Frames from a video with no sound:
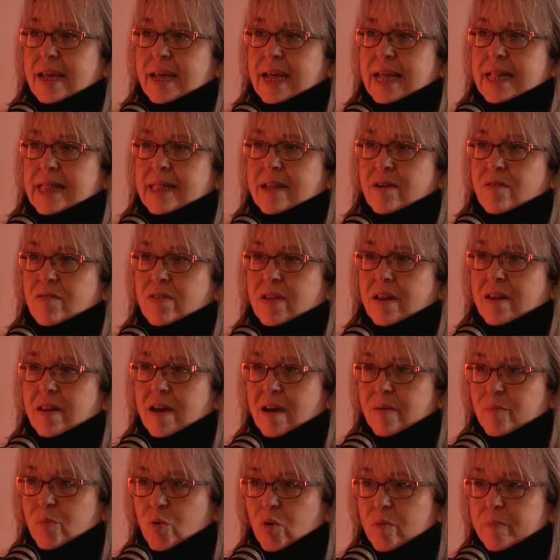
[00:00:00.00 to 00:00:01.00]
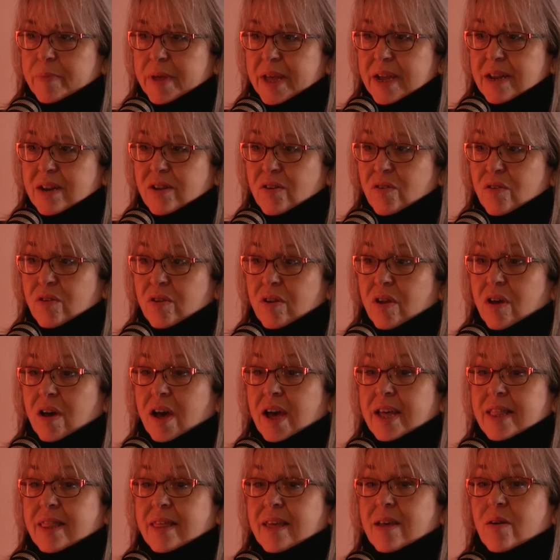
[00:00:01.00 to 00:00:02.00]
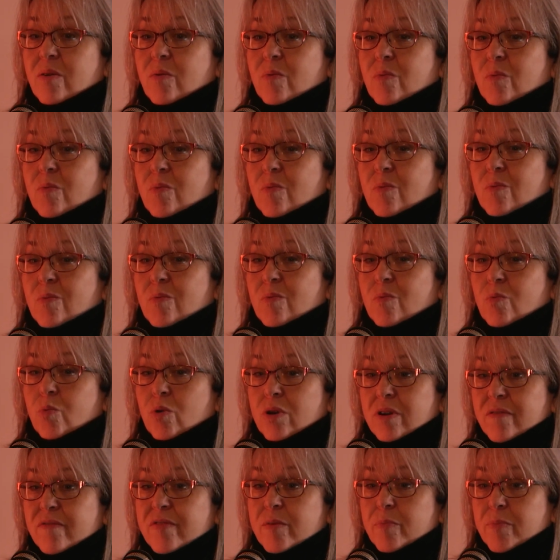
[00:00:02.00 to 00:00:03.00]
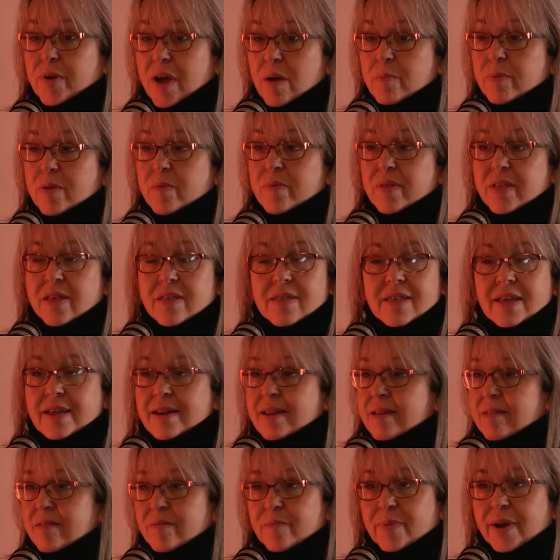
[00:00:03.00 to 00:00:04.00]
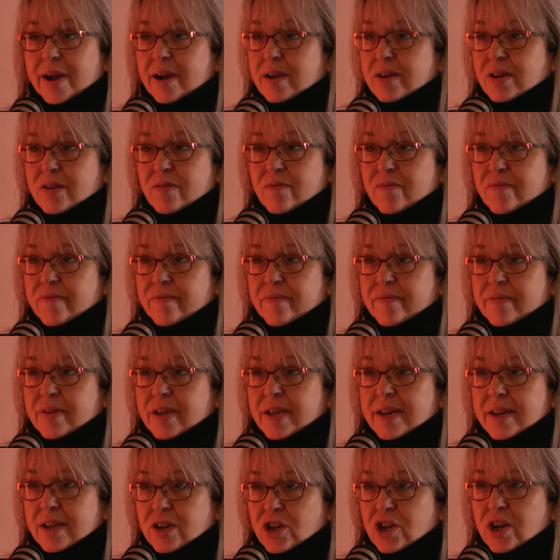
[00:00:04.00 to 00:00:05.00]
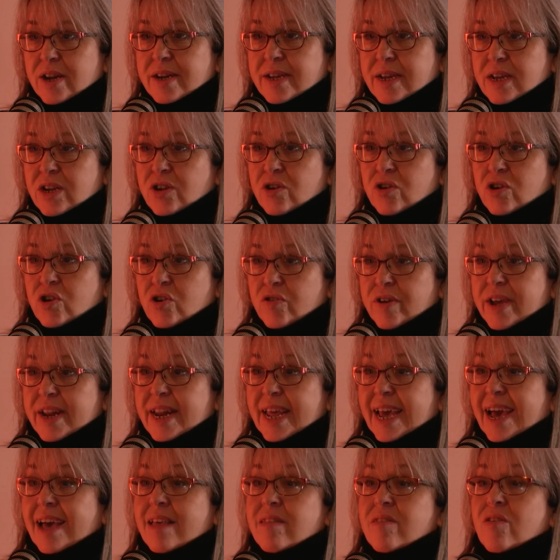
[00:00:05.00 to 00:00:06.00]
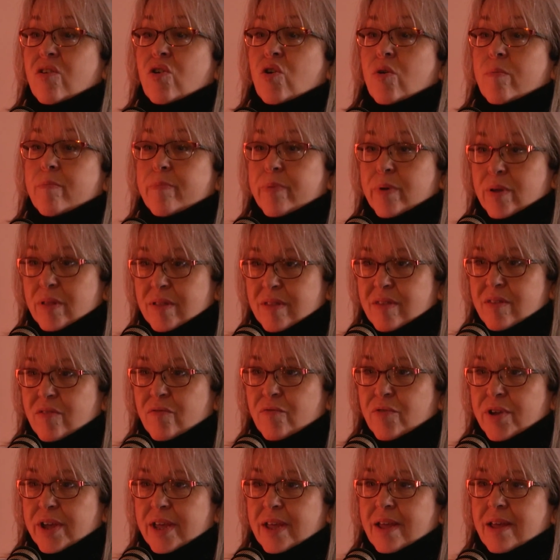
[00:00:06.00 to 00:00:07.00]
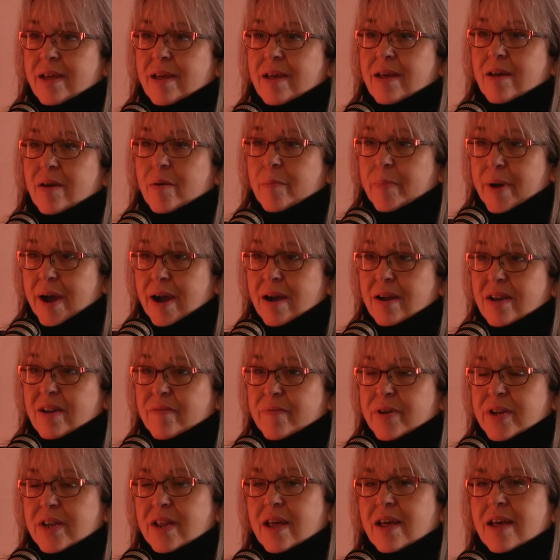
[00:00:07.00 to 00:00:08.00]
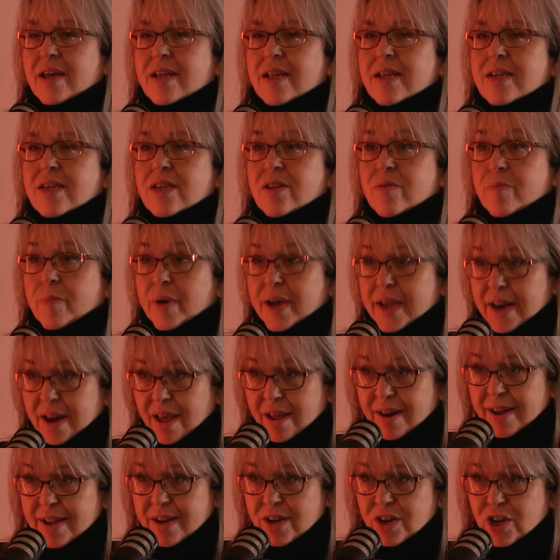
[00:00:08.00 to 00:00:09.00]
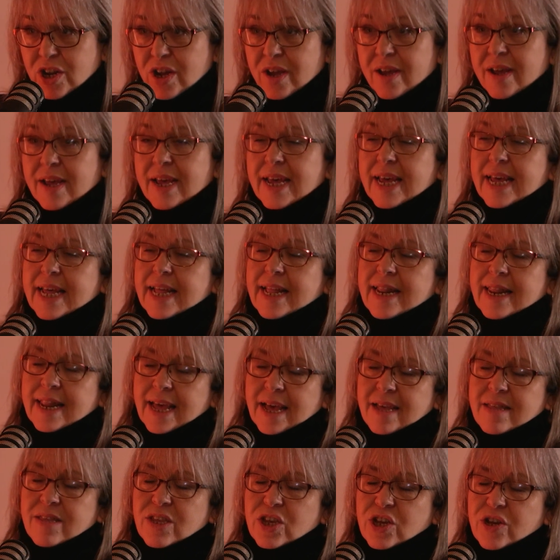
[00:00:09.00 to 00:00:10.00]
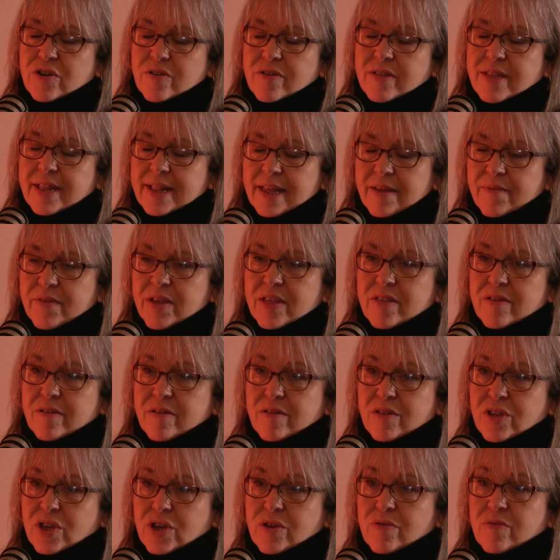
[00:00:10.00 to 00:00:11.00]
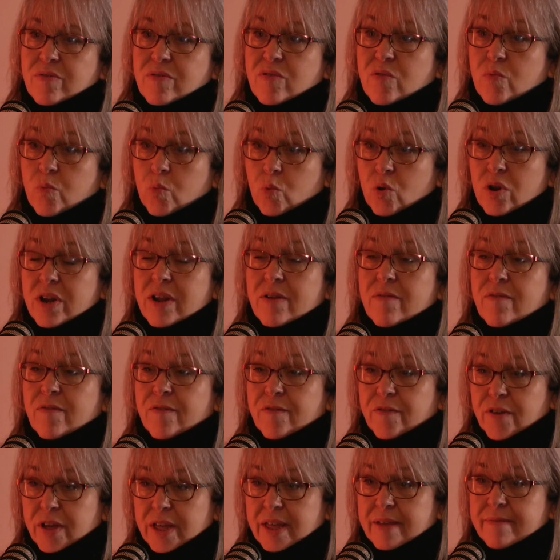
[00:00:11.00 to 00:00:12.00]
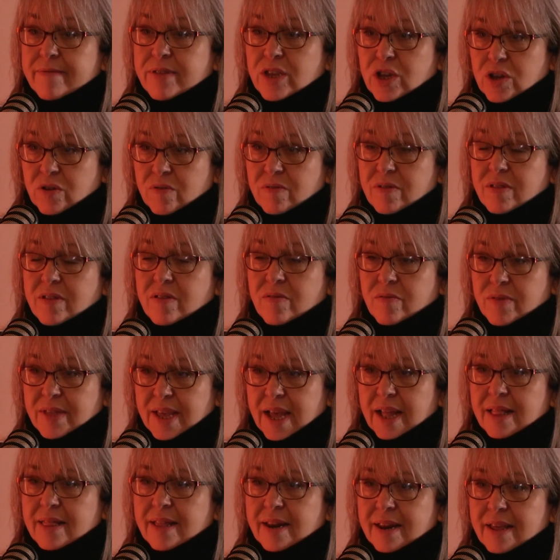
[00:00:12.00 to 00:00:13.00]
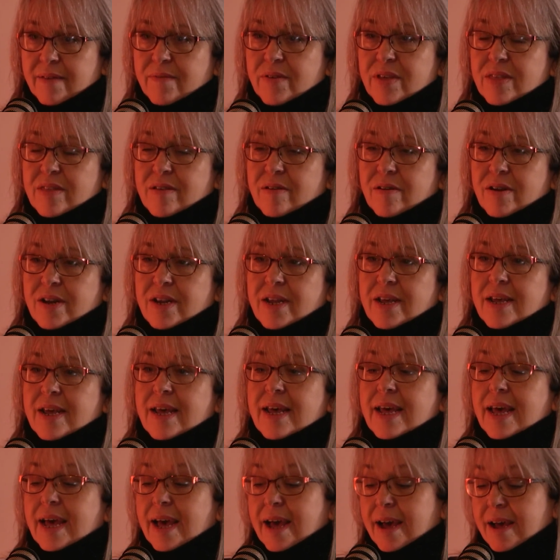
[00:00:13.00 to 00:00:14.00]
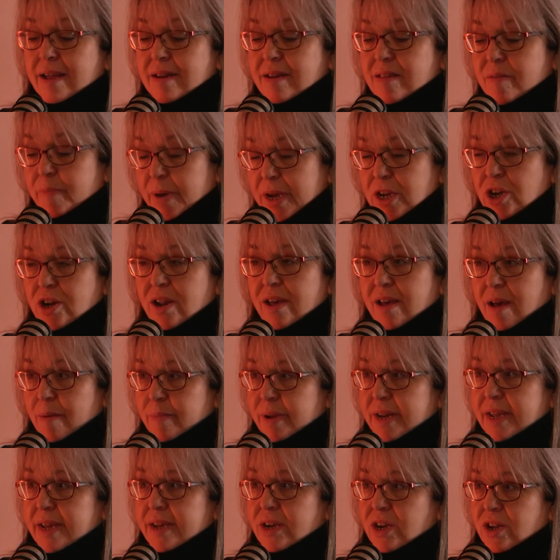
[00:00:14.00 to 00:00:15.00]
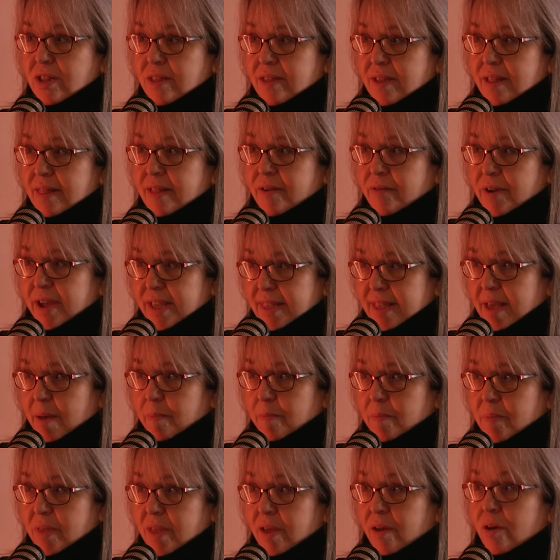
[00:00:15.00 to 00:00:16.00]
There's a lot more being done. I think one of the problems is it isn't part of initial teacher training as a compulsory part of it. To my knowledge, last year's Leaving Cert students, 1 in 5 students who sat the Leaving Cert had special accommodations in their exams.